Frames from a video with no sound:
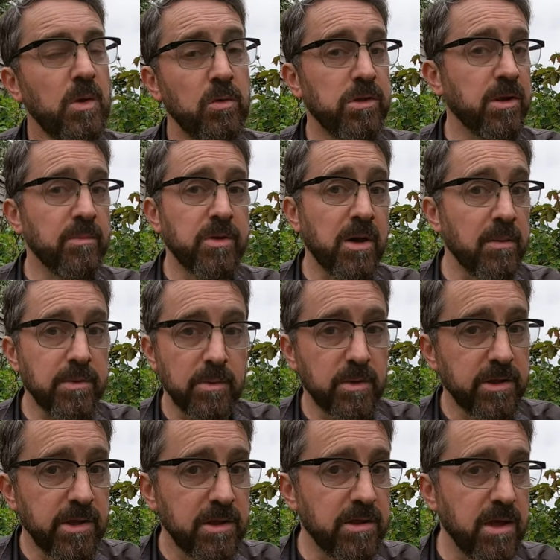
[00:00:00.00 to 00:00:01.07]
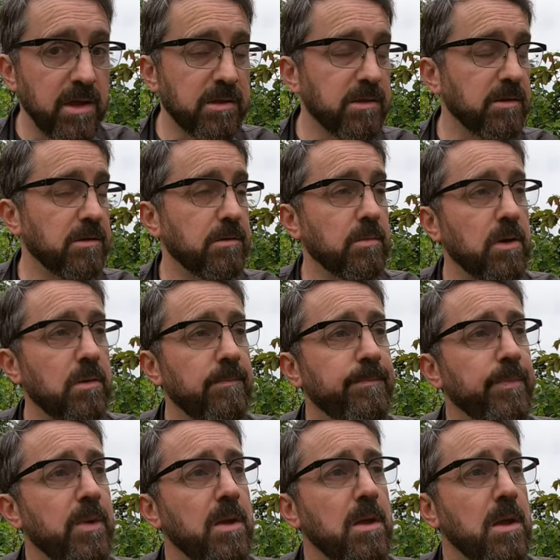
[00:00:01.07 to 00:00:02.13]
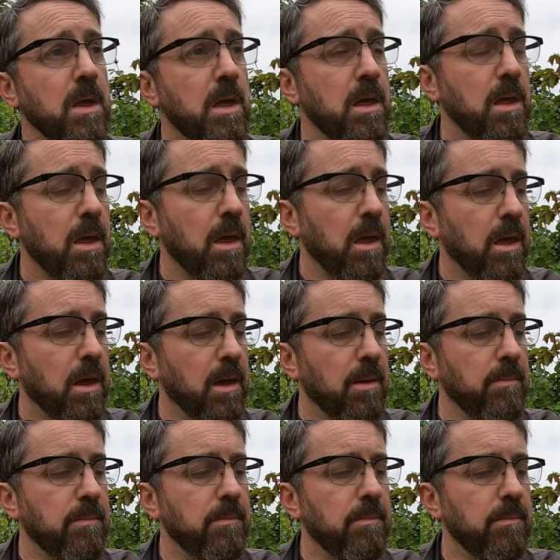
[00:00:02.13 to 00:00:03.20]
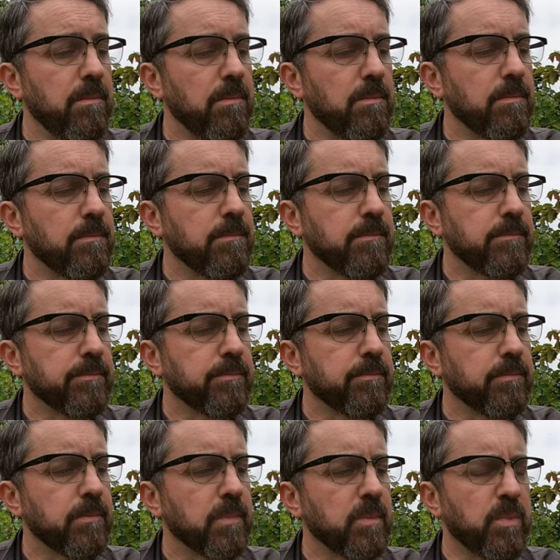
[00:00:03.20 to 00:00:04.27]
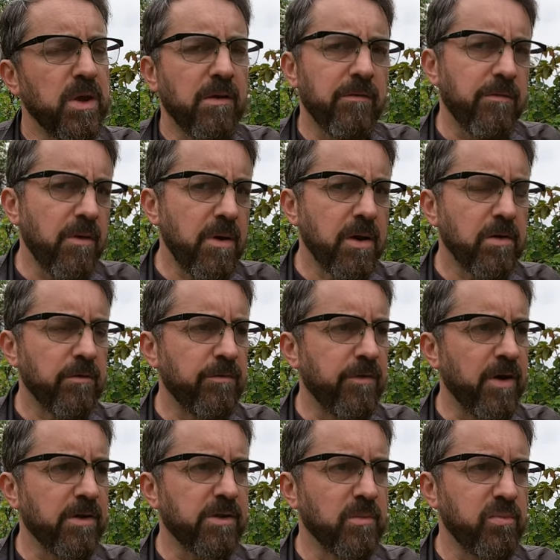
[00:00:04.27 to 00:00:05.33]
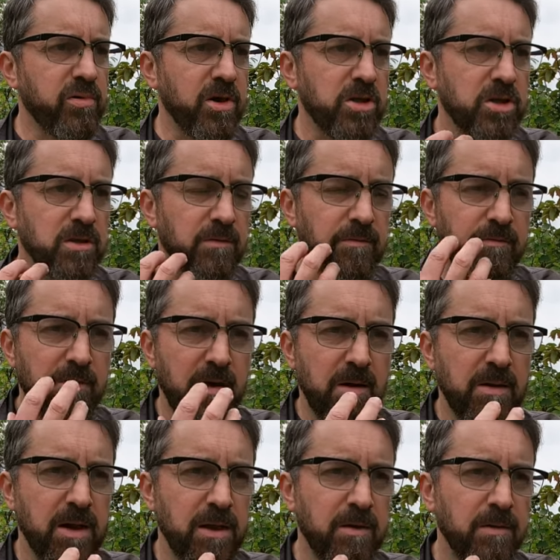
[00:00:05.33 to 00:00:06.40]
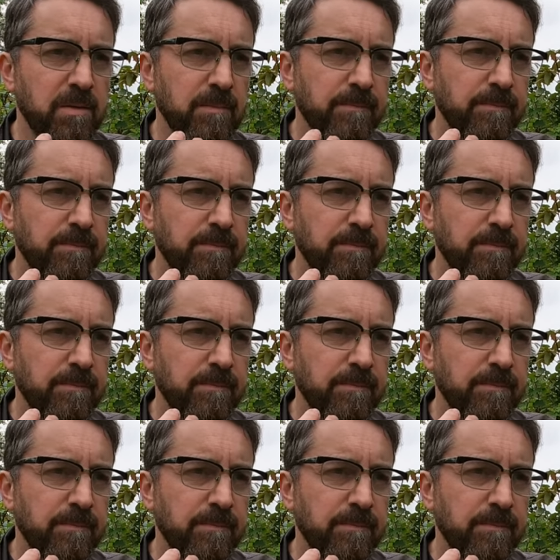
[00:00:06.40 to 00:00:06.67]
sometimes at whiskey tastings as well. Be a very good first impression, and very,